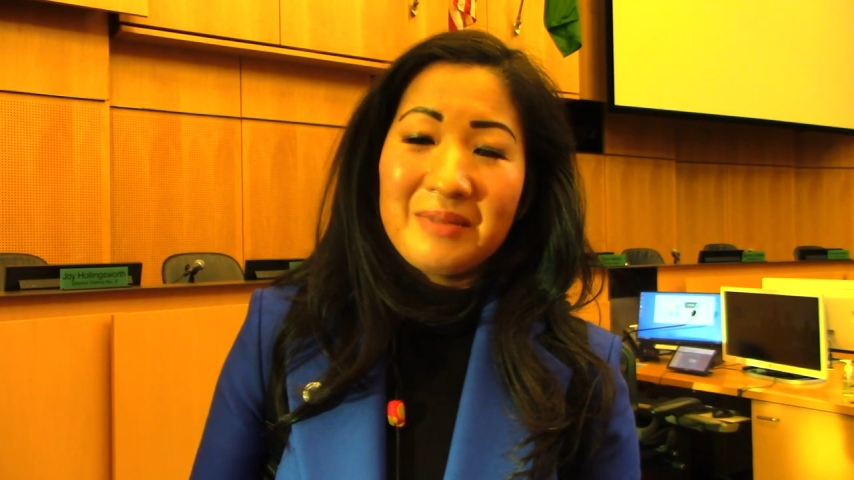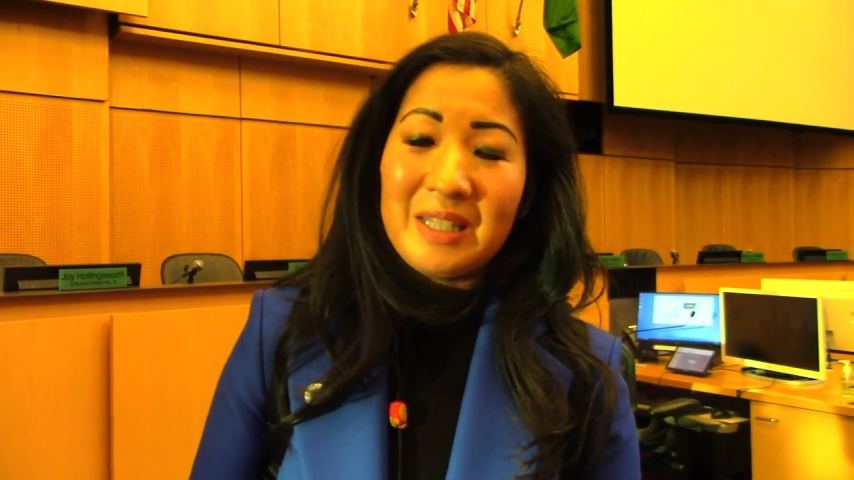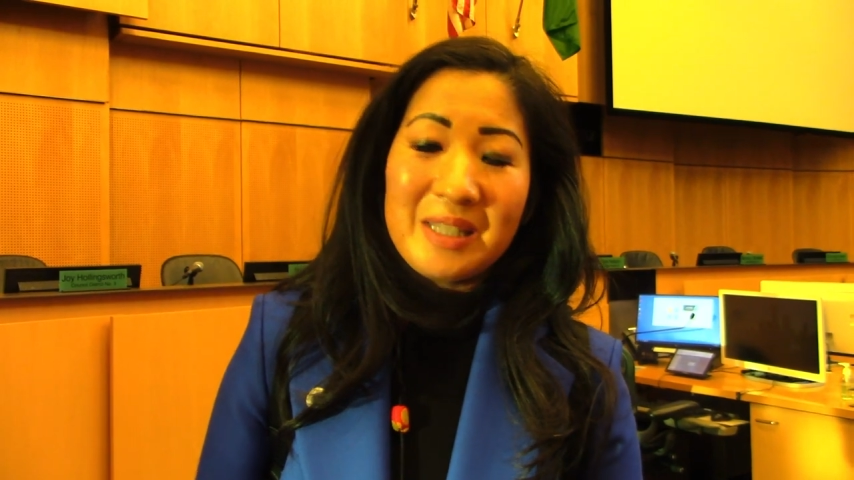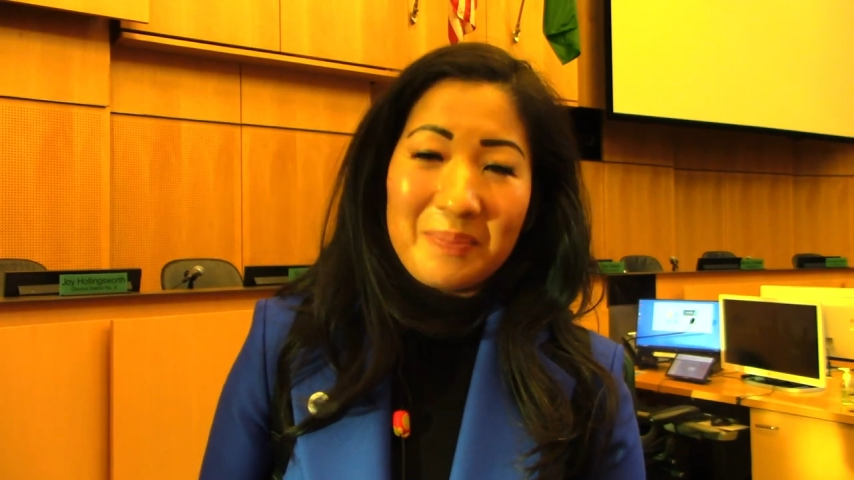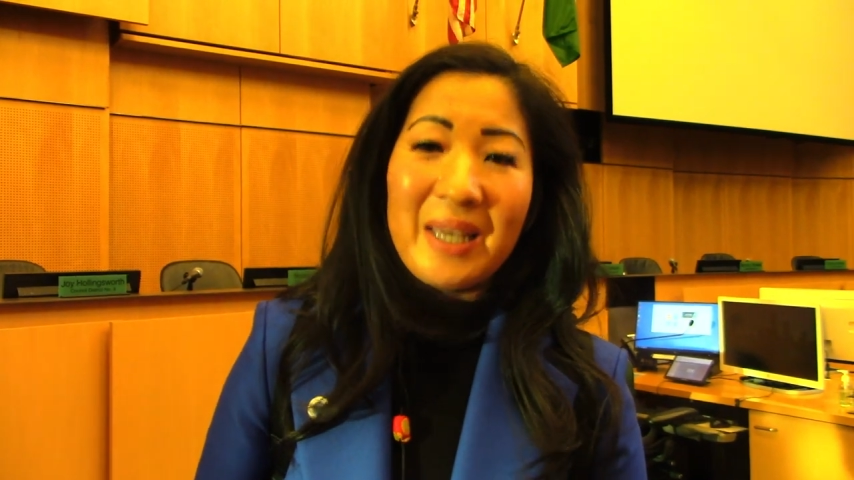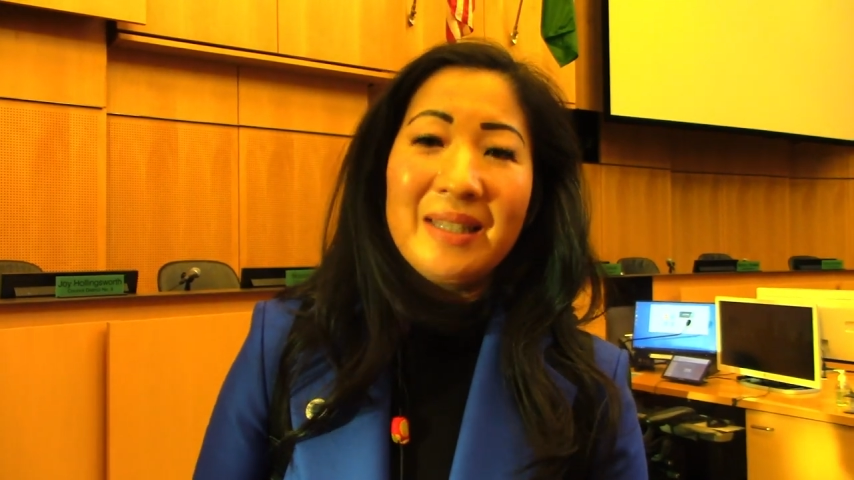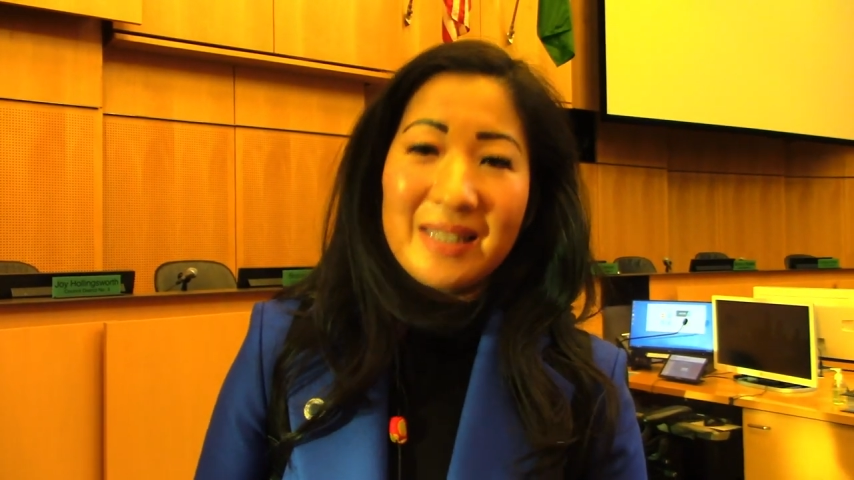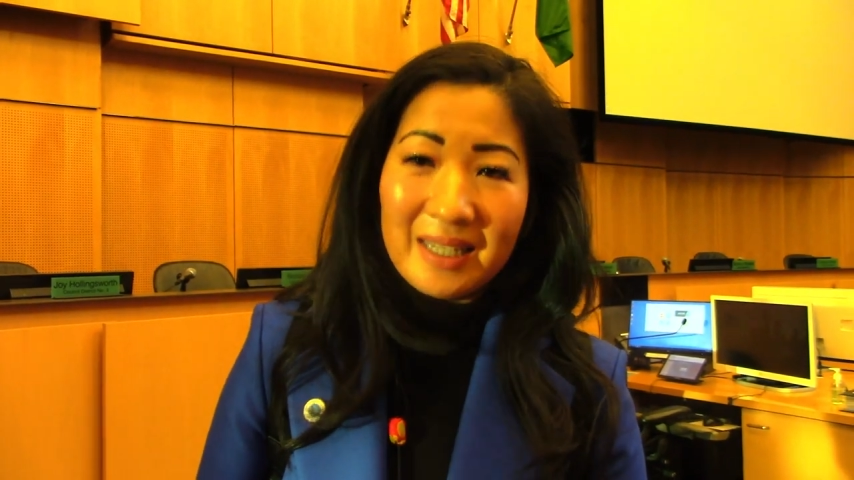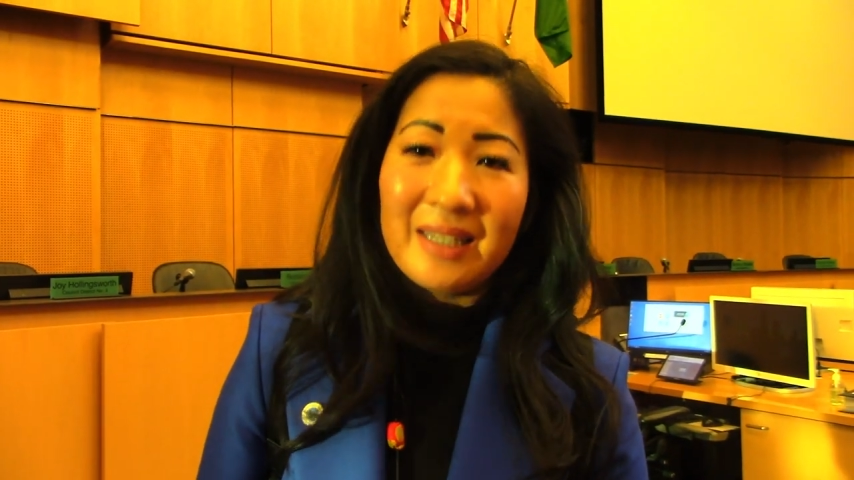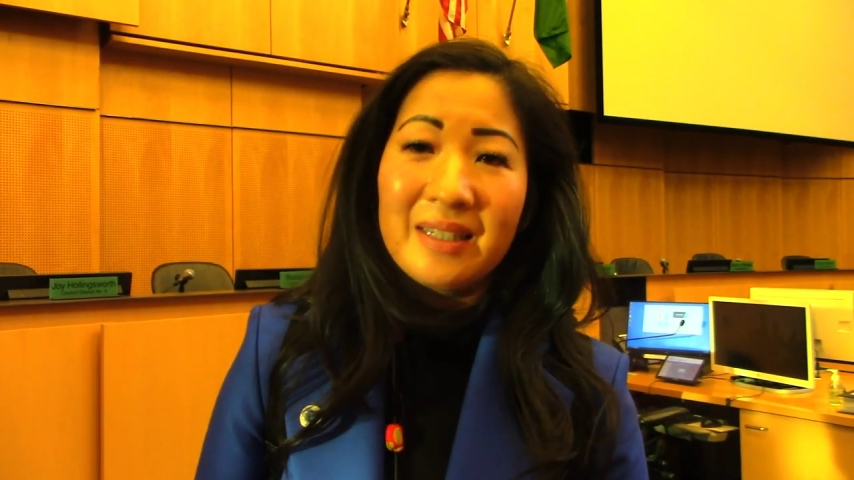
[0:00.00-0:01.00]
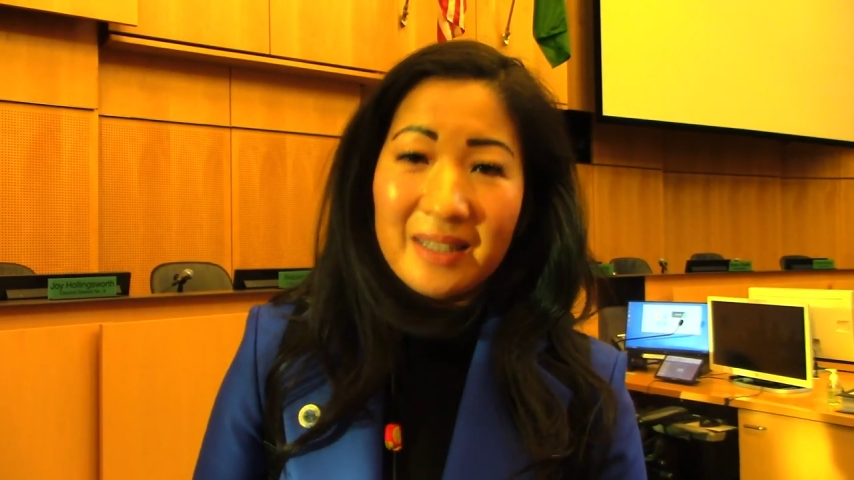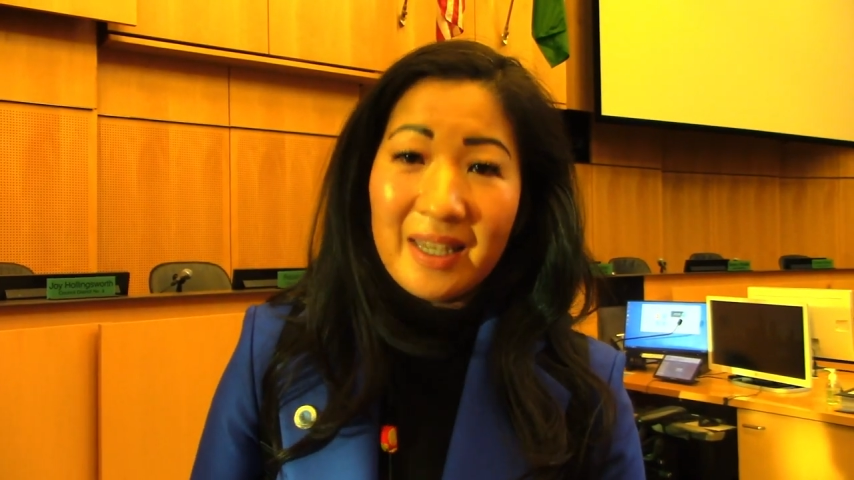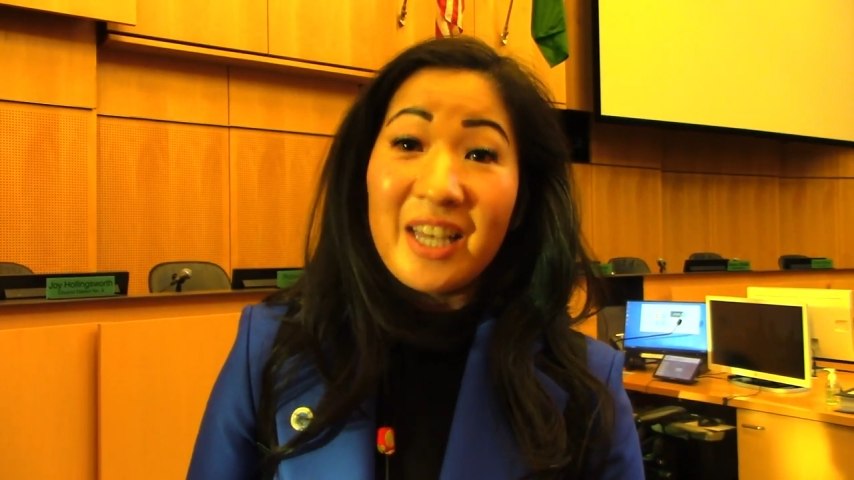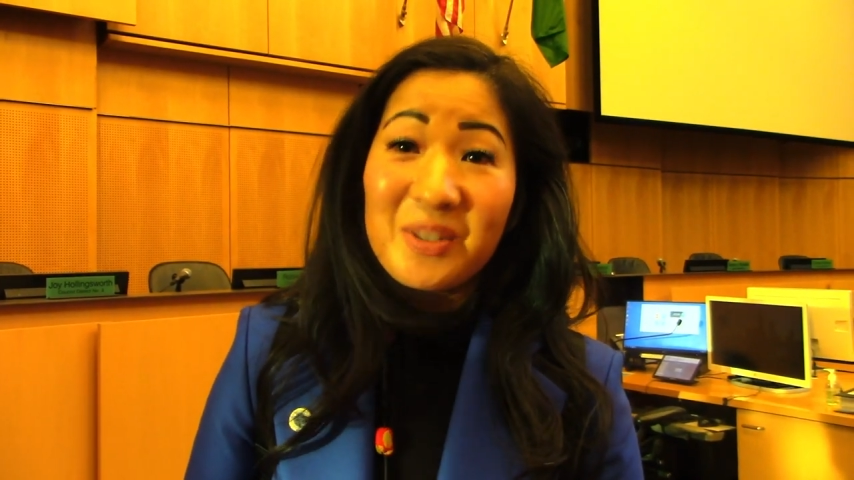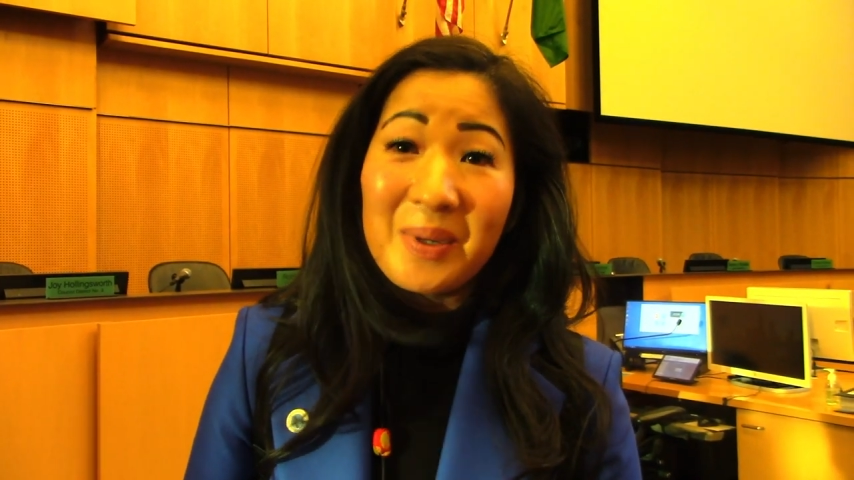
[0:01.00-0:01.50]
Did some painting
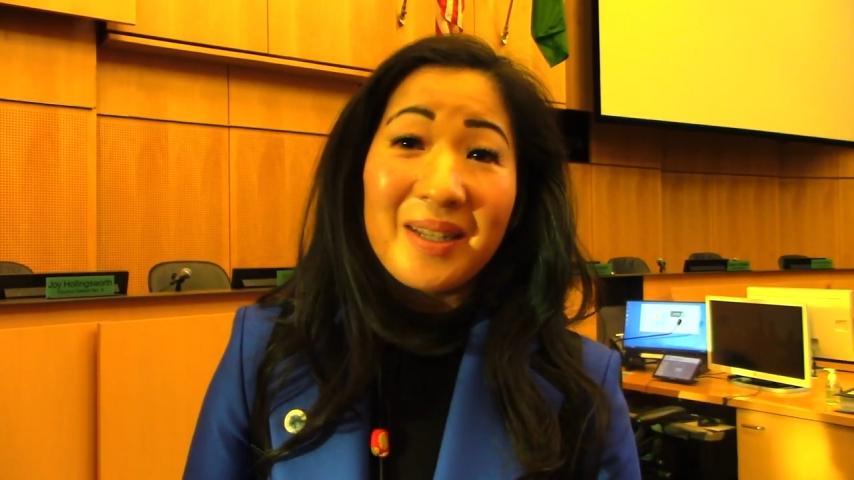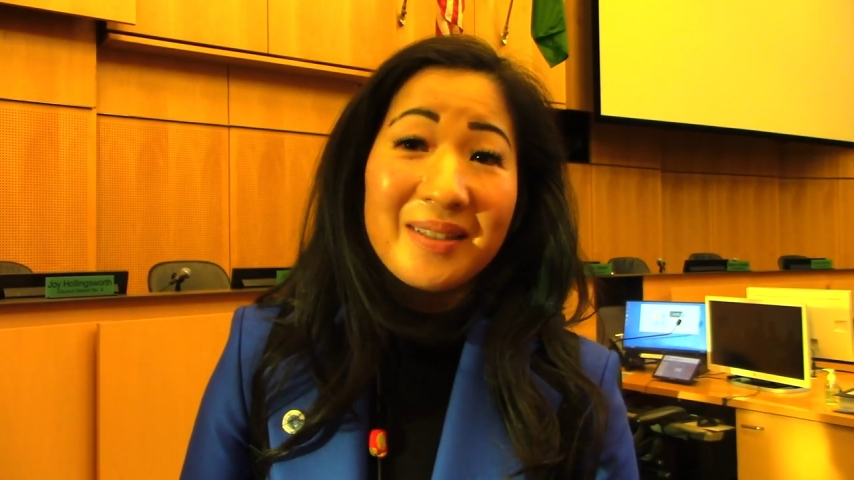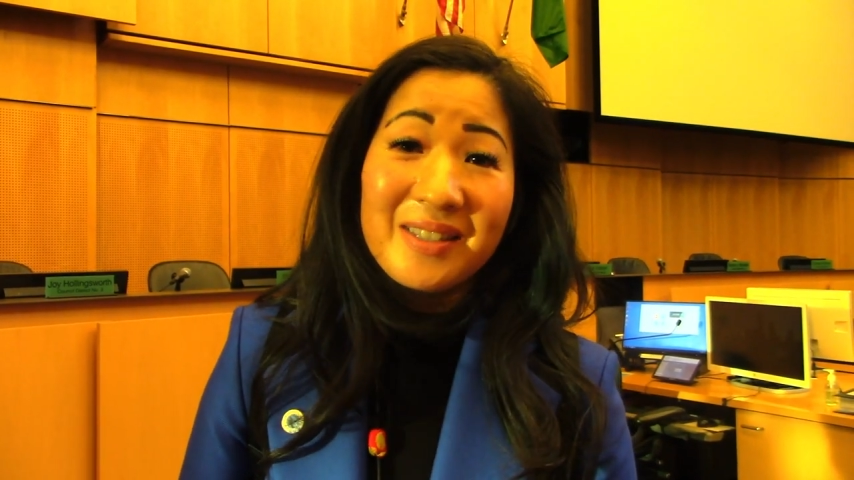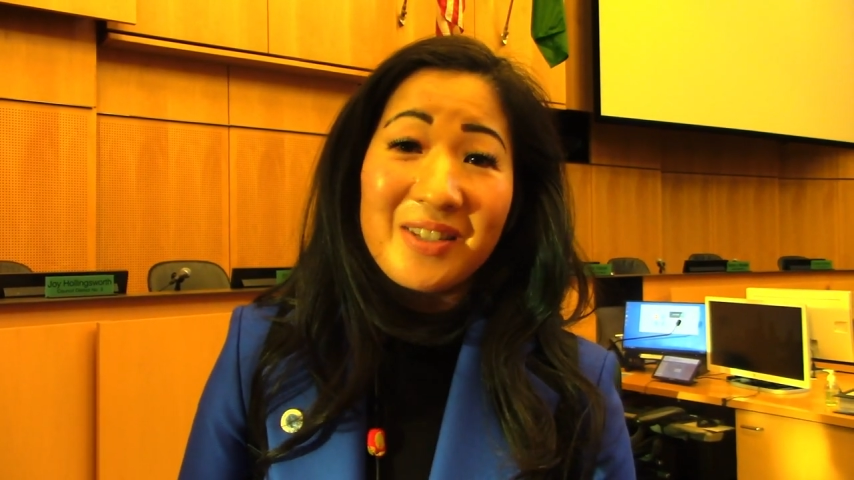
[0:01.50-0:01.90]
as well.